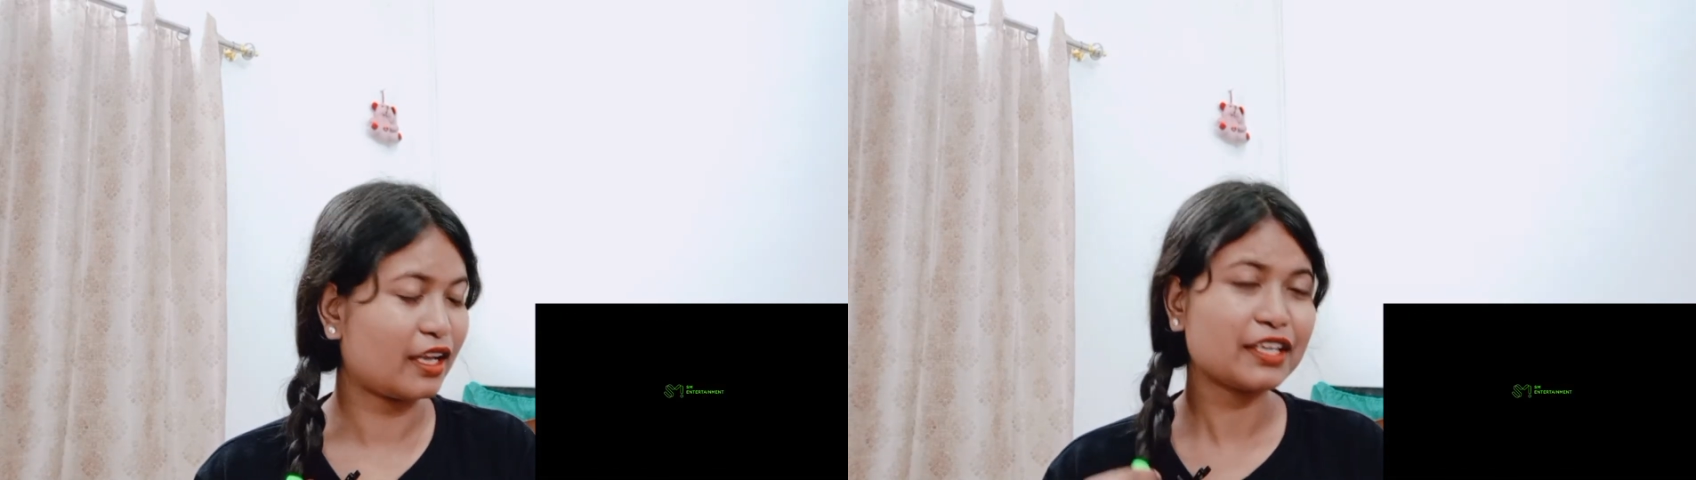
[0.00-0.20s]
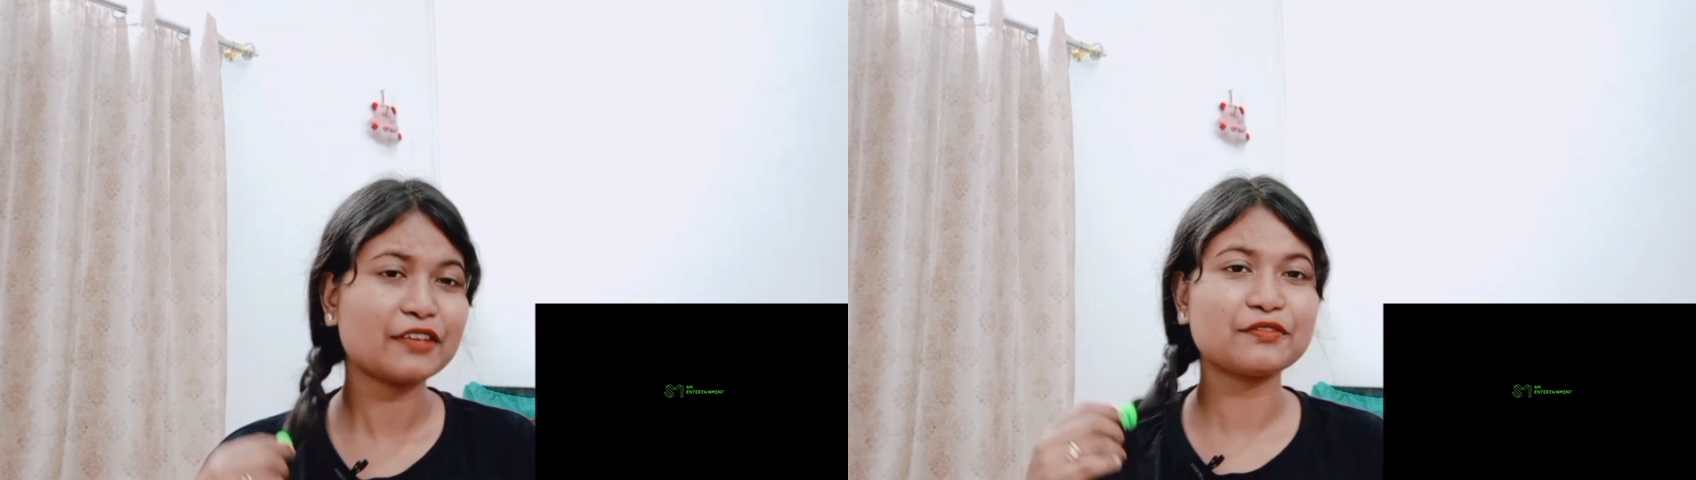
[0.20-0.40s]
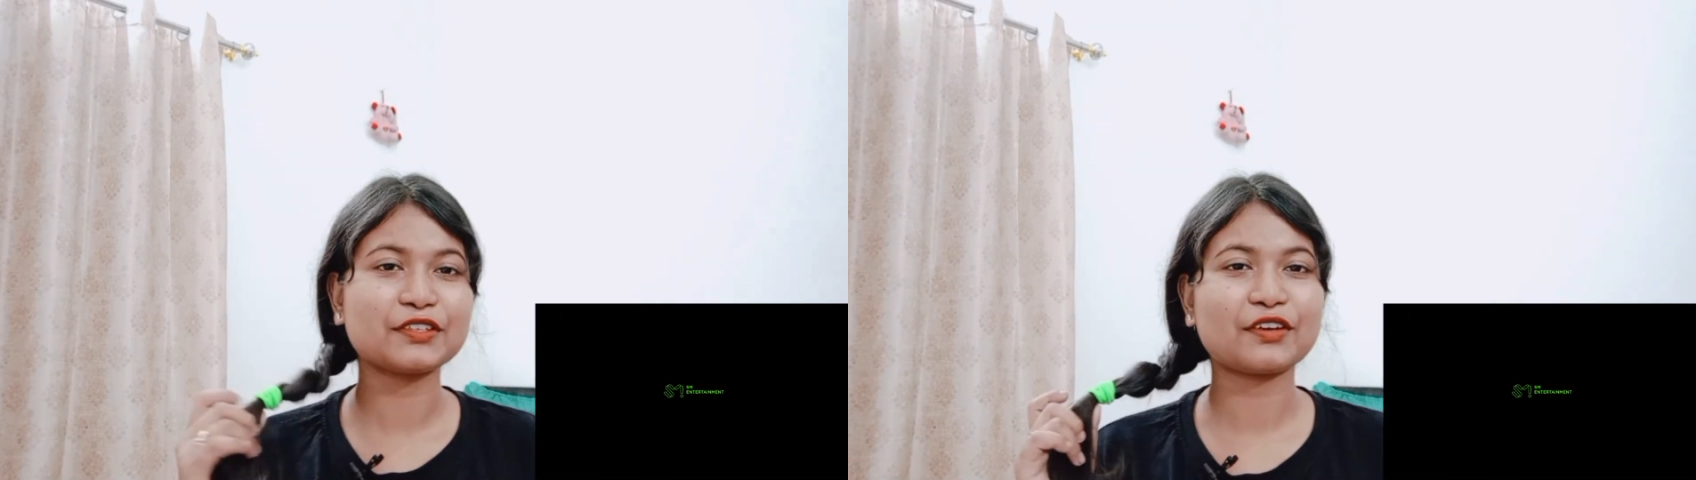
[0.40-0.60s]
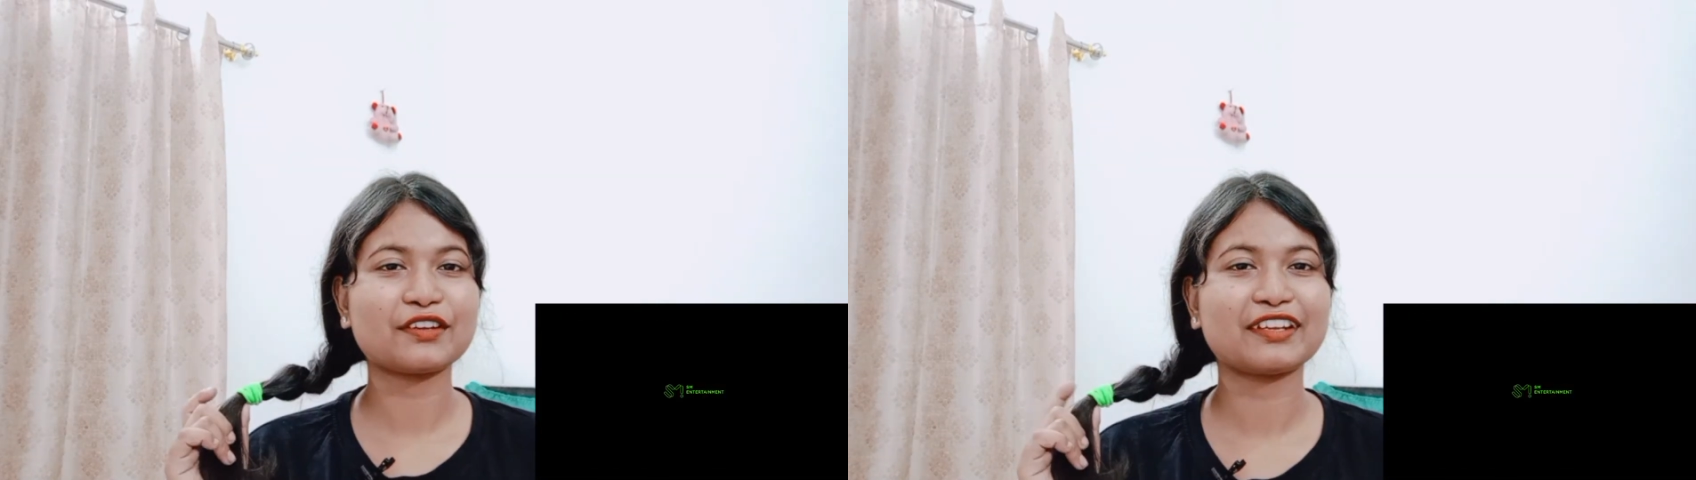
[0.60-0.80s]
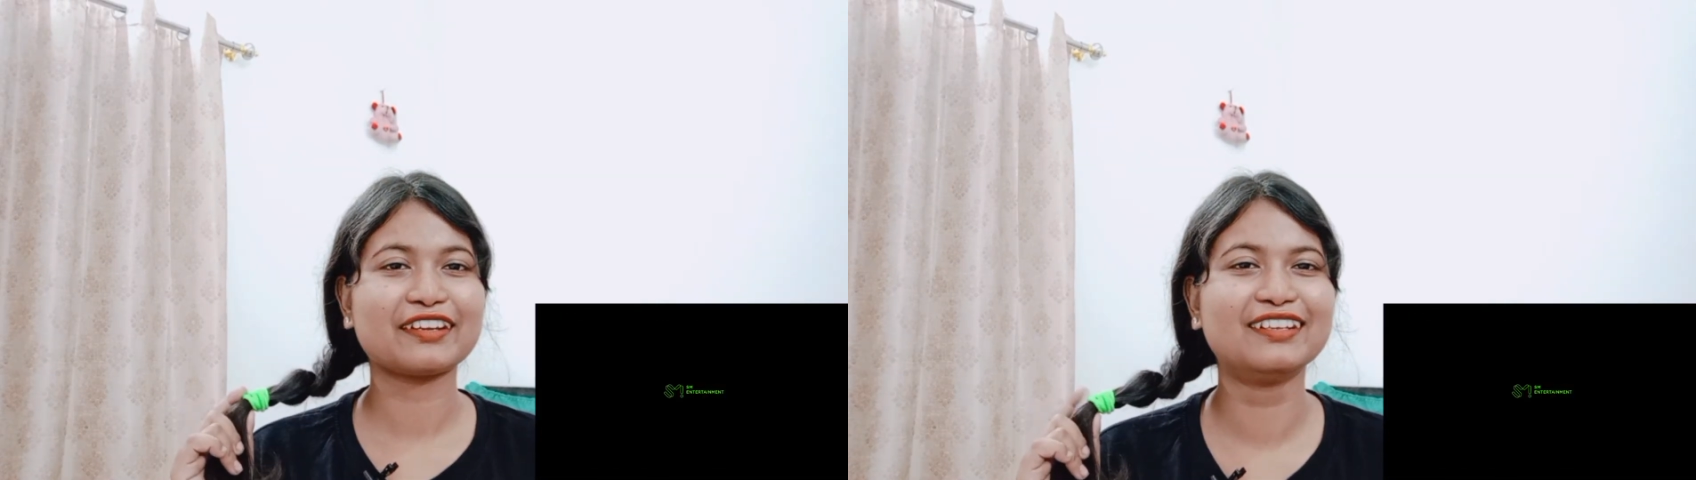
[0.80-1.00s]
I have
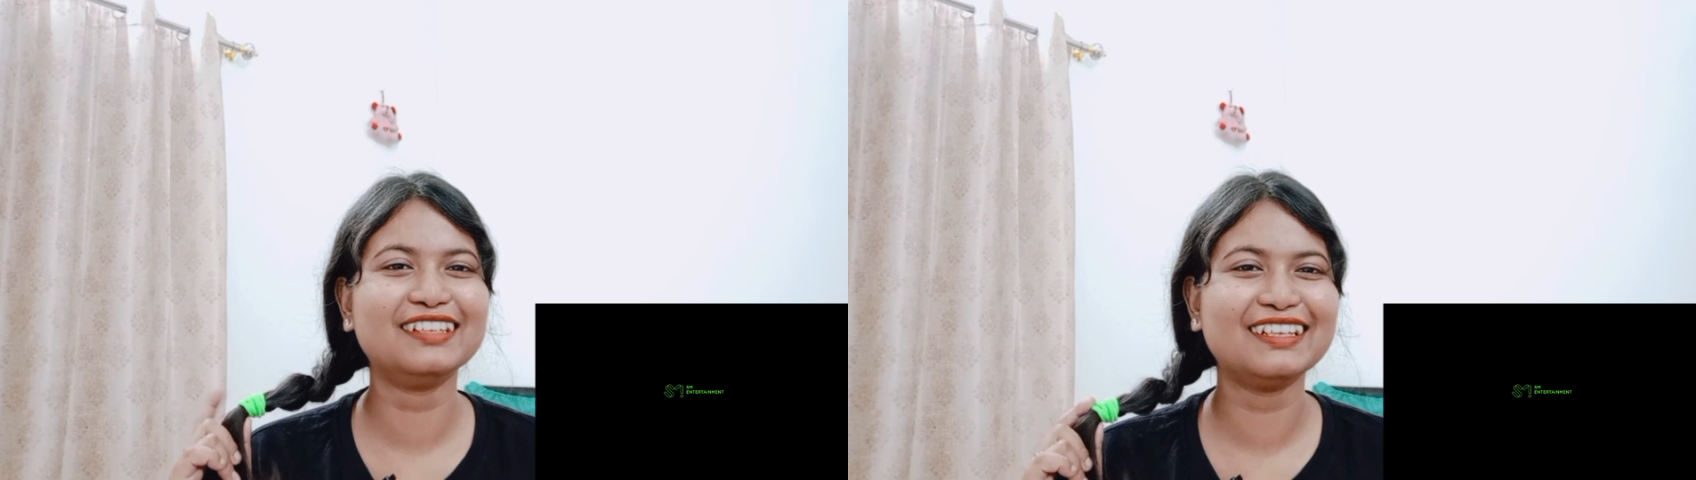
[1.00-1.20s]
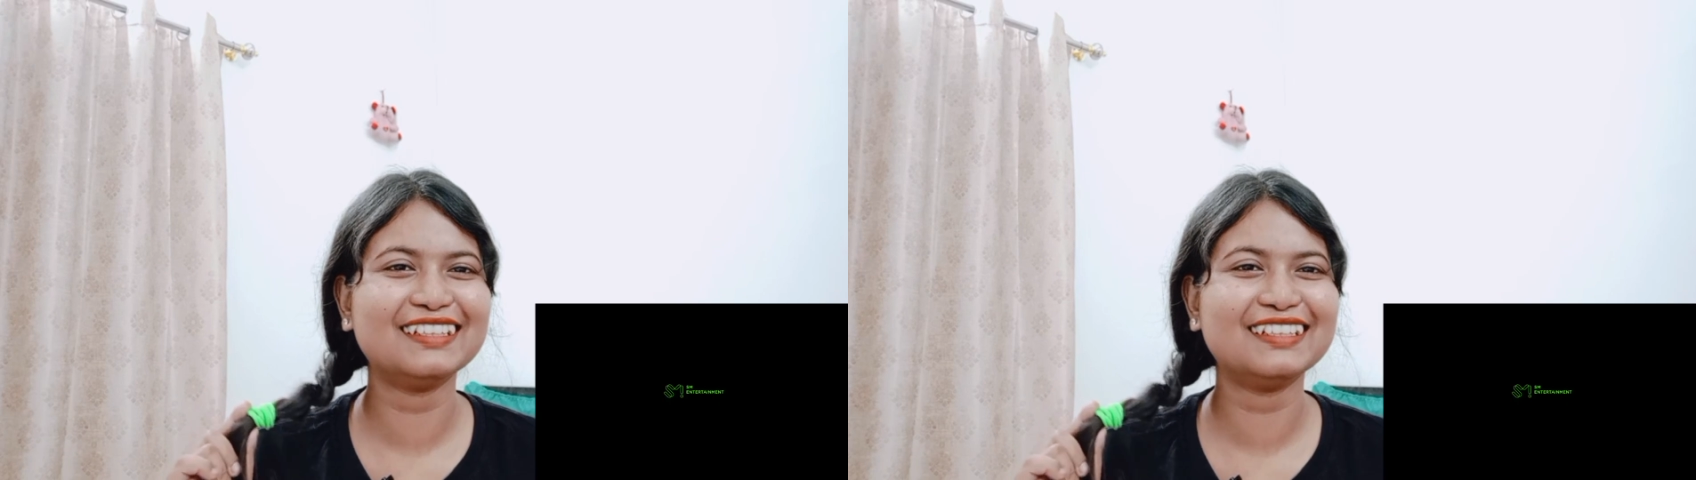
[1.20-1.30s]
neon hair.